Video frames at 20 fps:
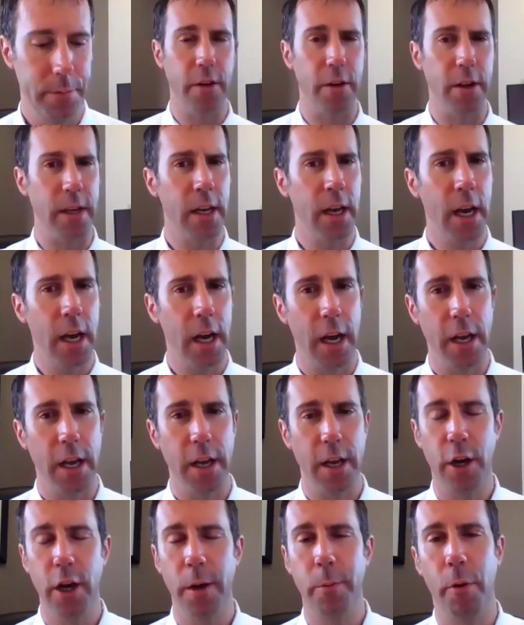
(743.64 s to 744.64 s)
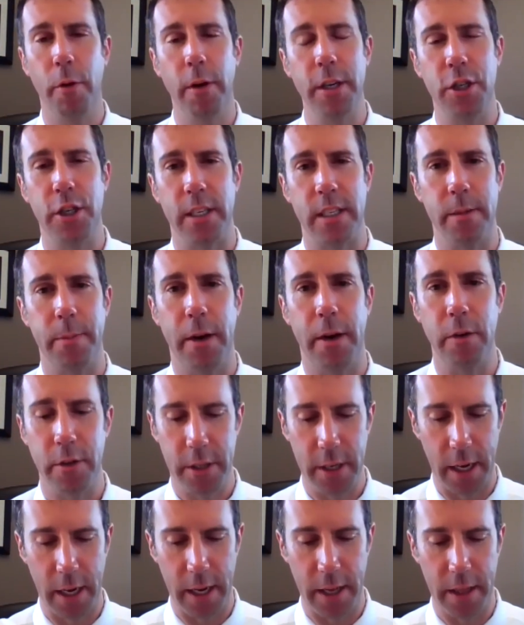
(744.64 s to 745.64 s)
you. And a good point, Jess,
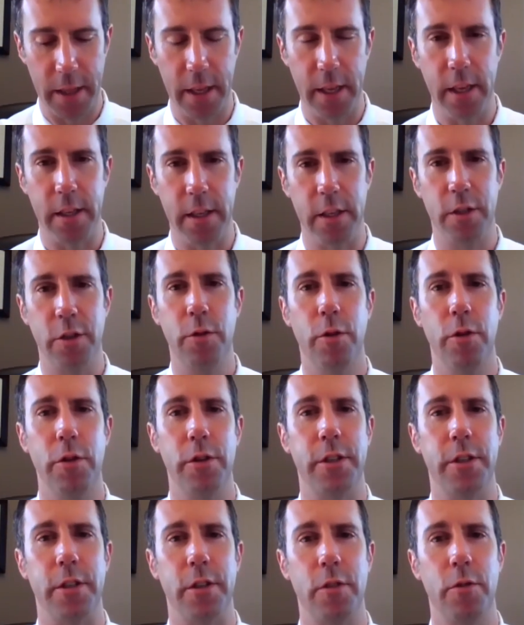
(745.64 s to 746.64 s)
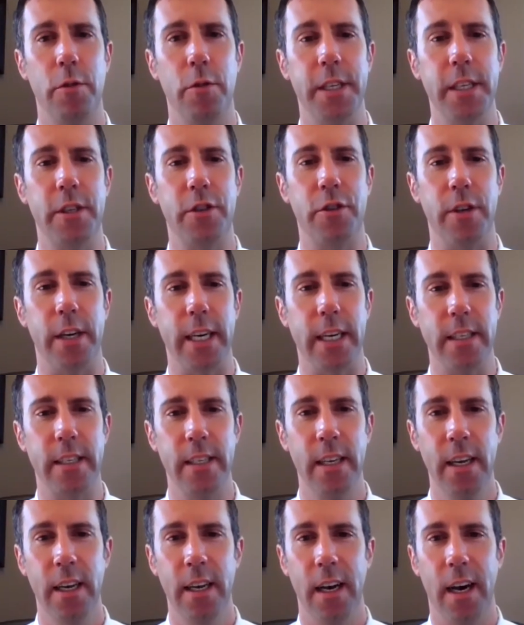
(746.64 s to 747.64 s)
about the schools and school
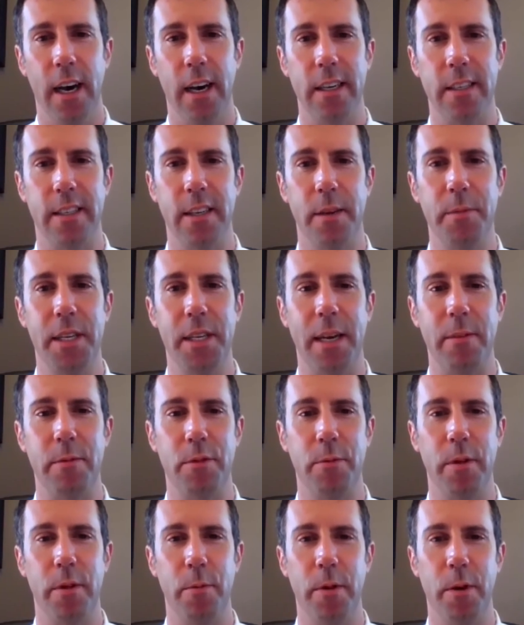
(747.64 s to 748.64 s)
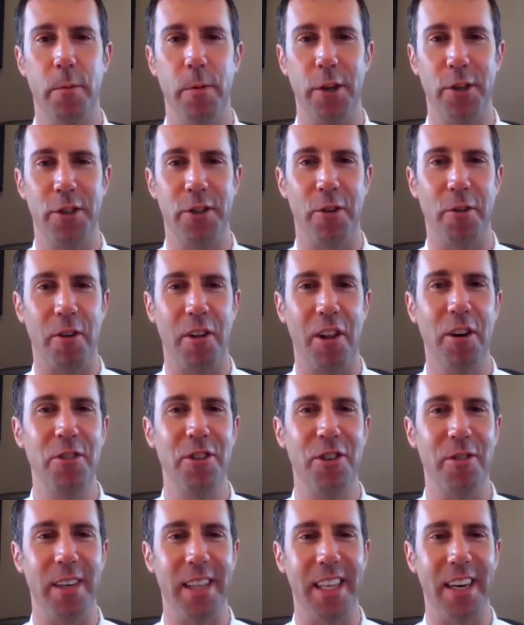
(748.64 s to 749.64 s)
districts. Sometimes we're so close
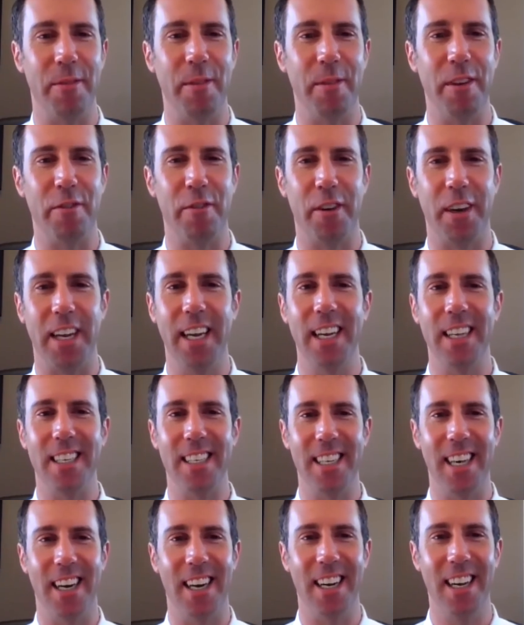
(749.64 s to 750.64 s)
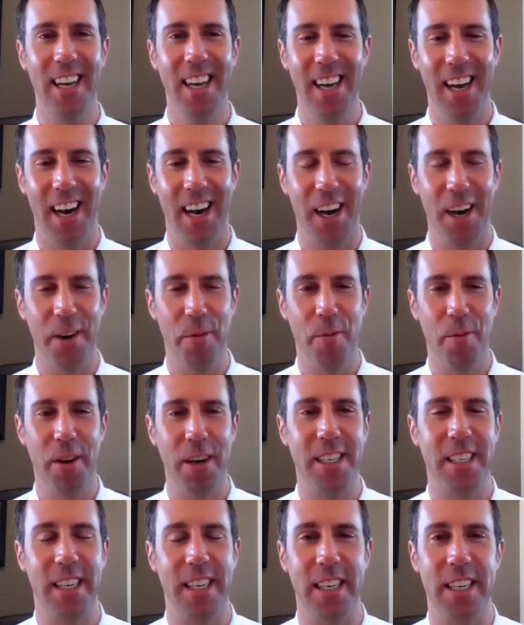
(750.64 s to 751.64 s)
to it that we forget
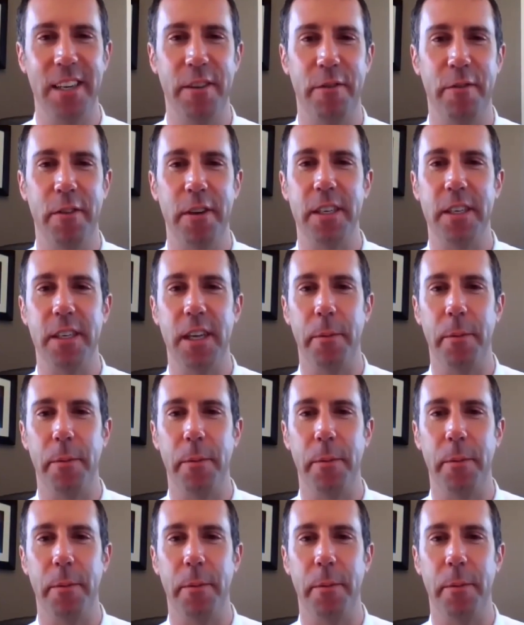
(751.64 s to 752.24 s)
what different